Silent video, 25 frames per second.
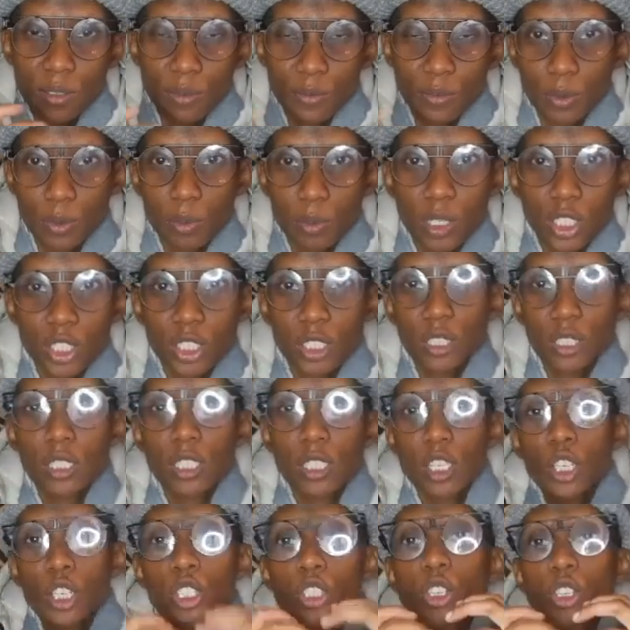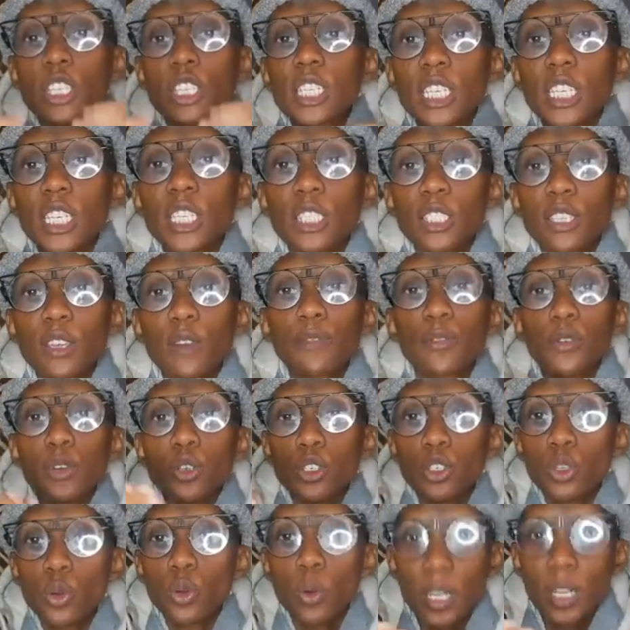to gather this information. So
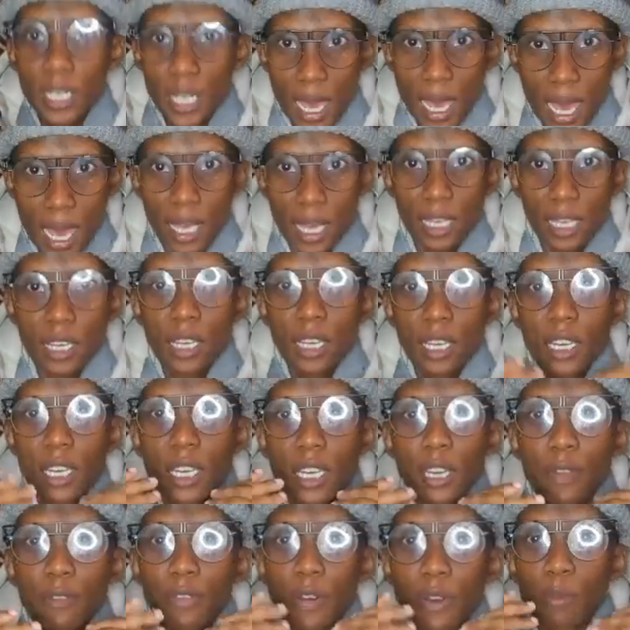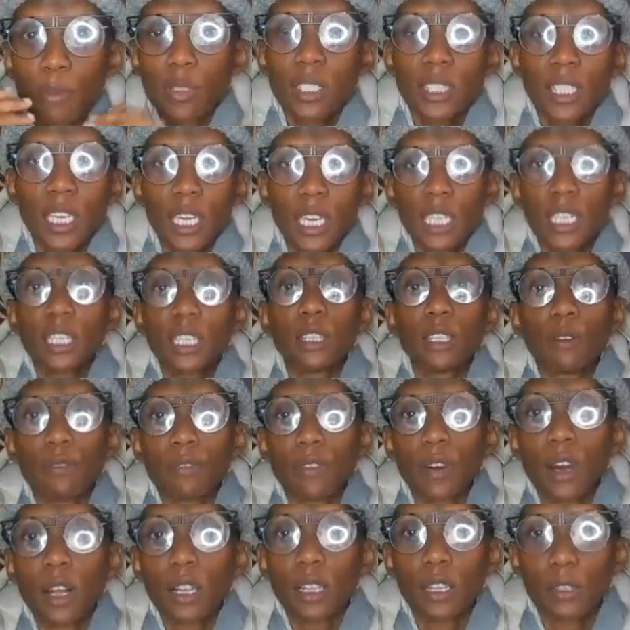it's easier for you and I, if I'm
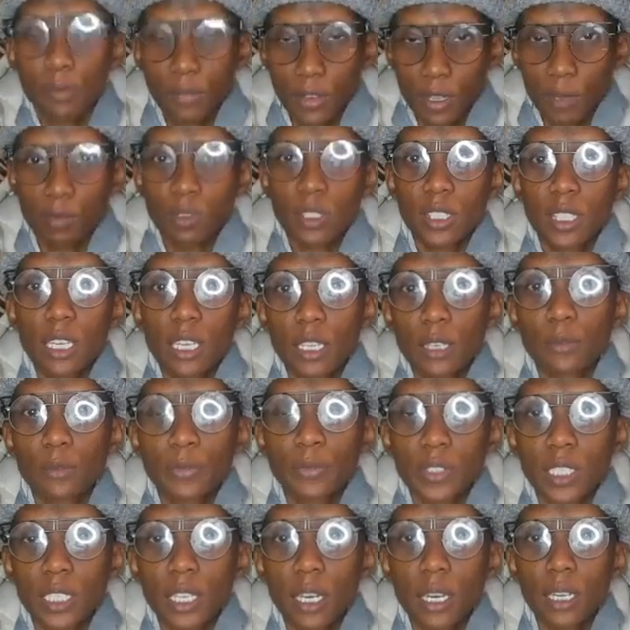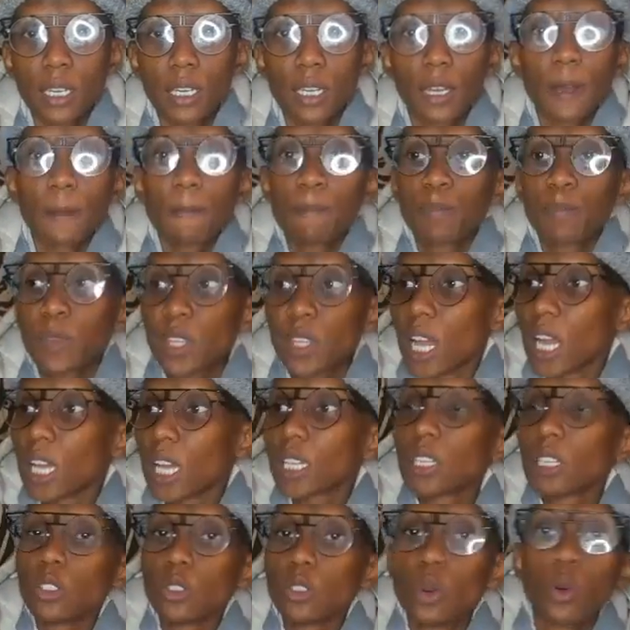staying in the Val, if I'm staying in
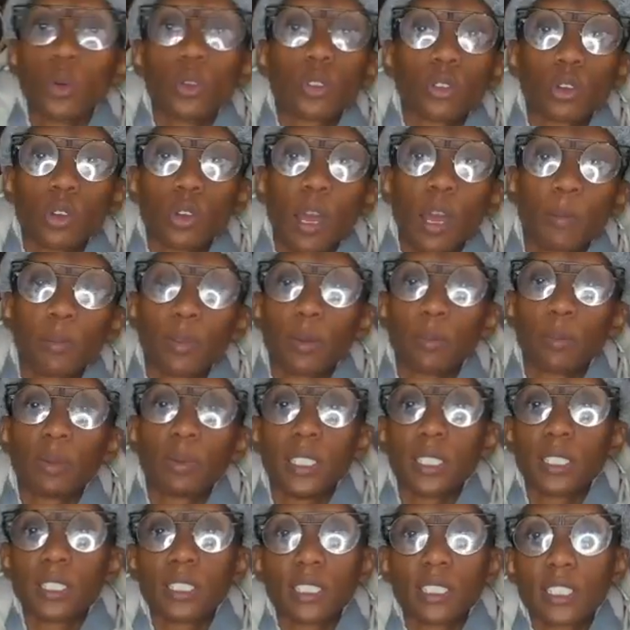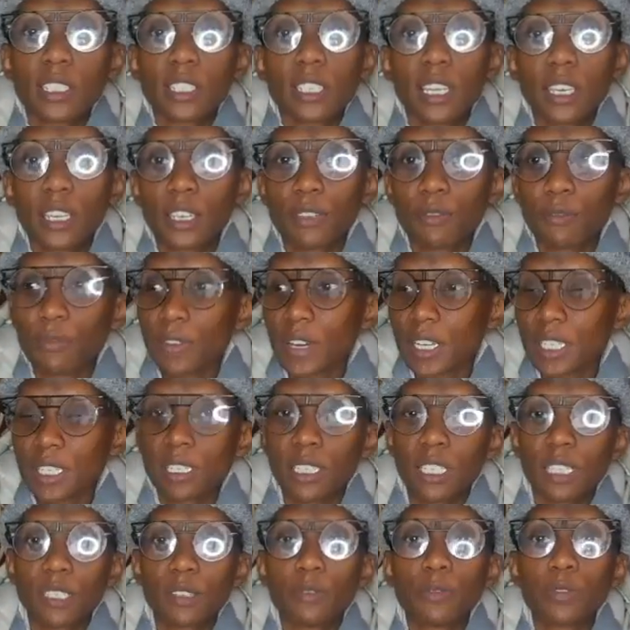Vlaardingen, I can go to a couple of
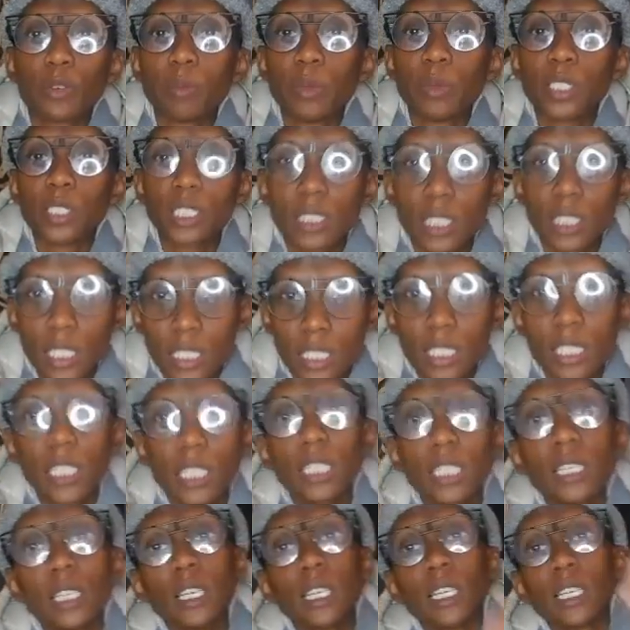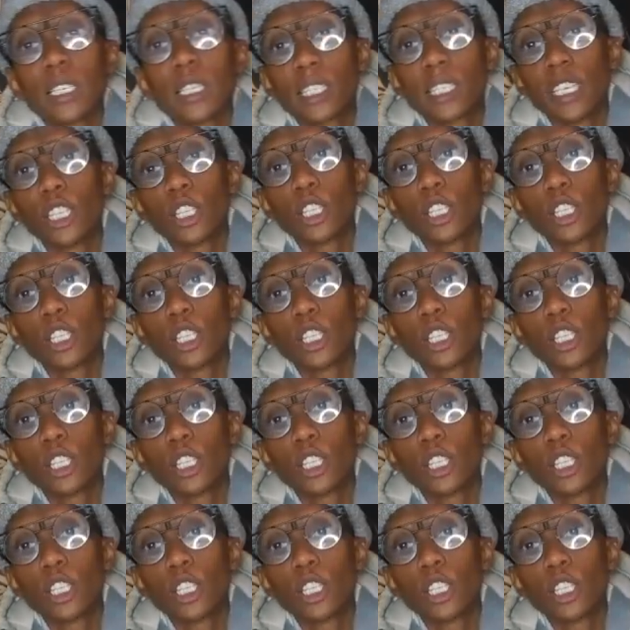places and I can find out that information they